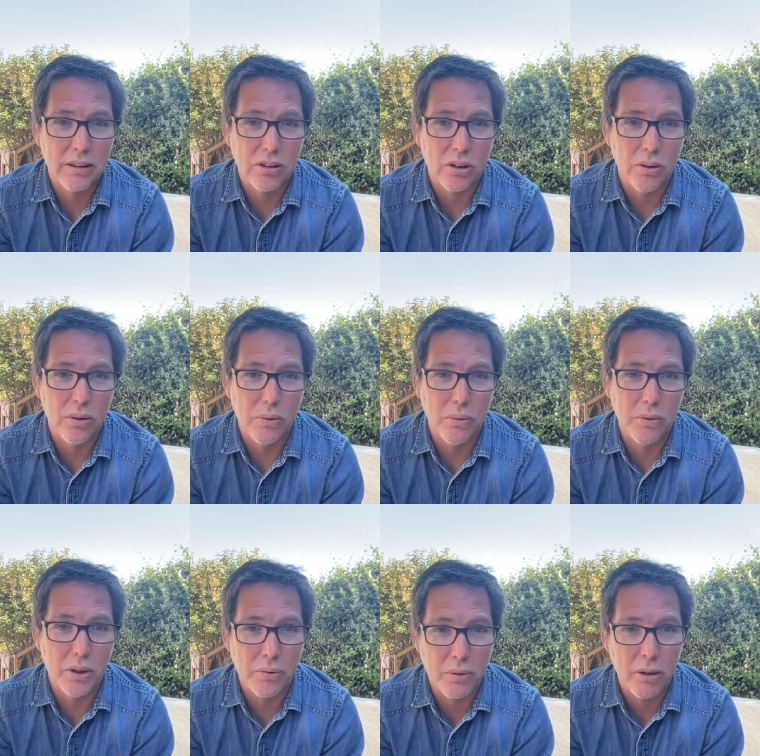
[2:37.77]
So
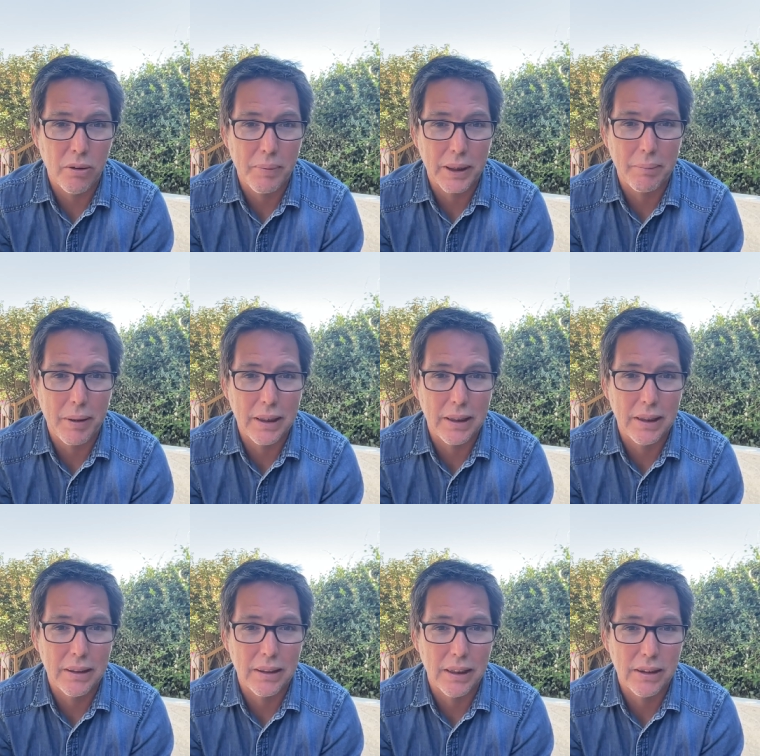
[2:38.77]
the role of
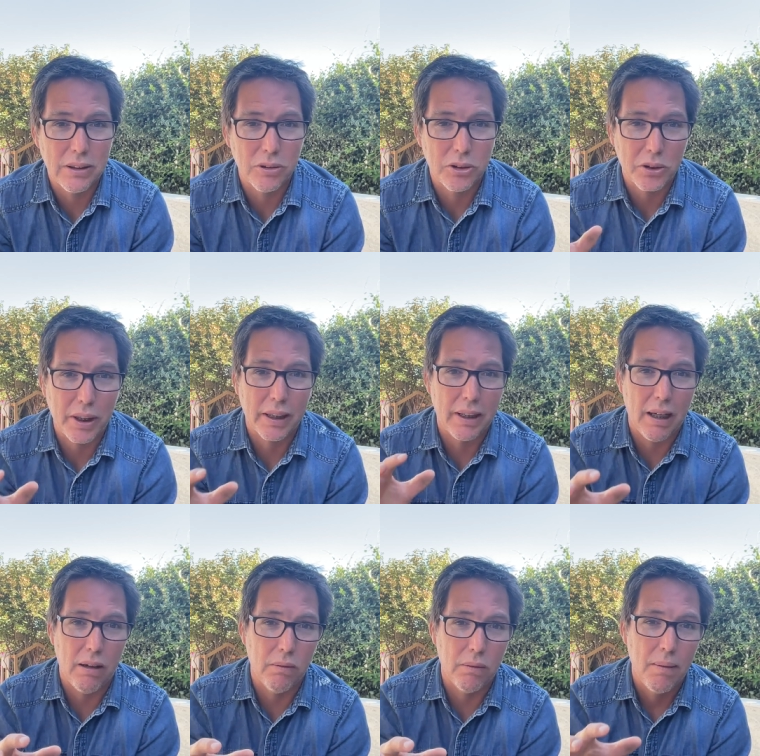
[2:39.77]
mathematics is to track
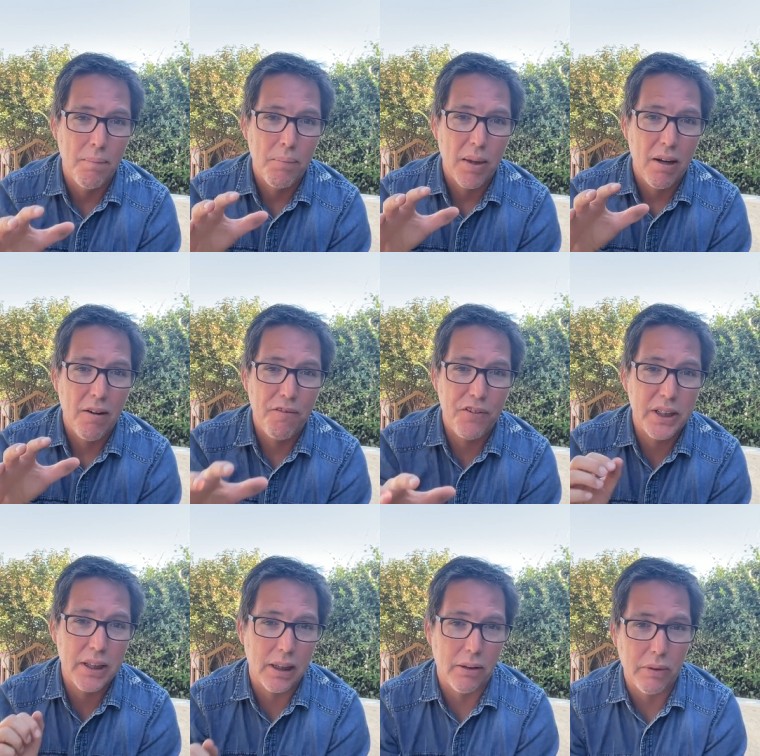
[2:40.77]
down
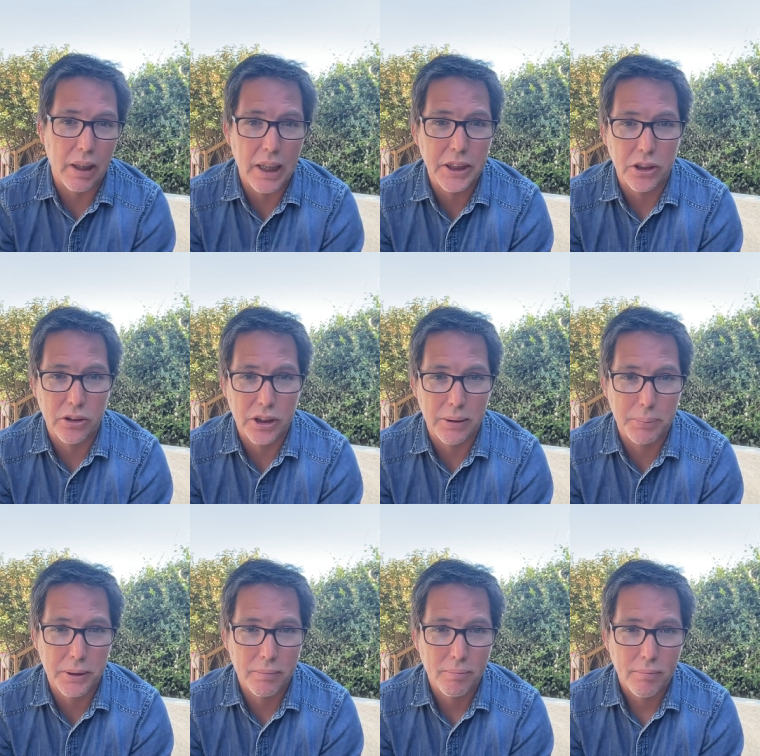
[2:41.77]
physical
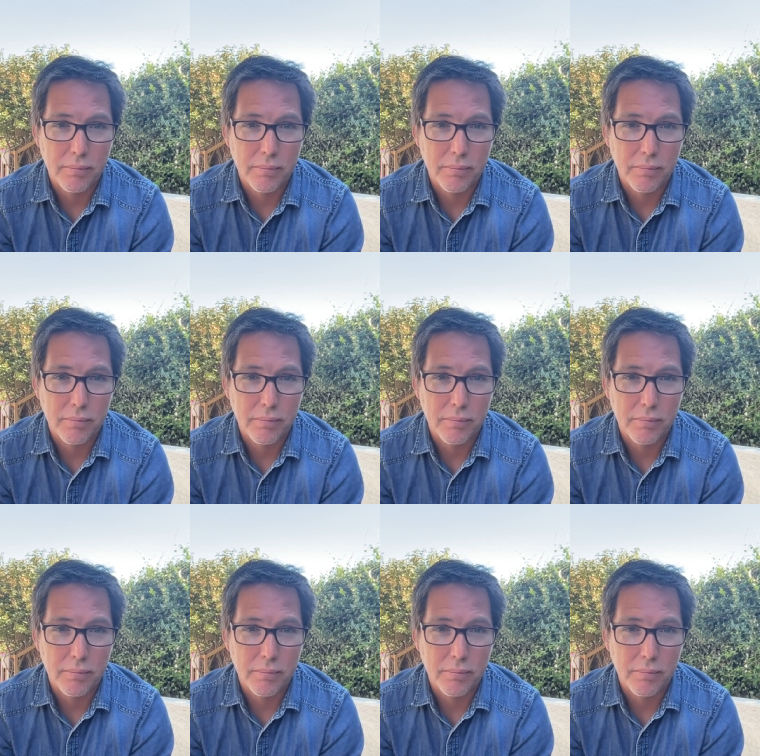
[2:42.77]
relationships.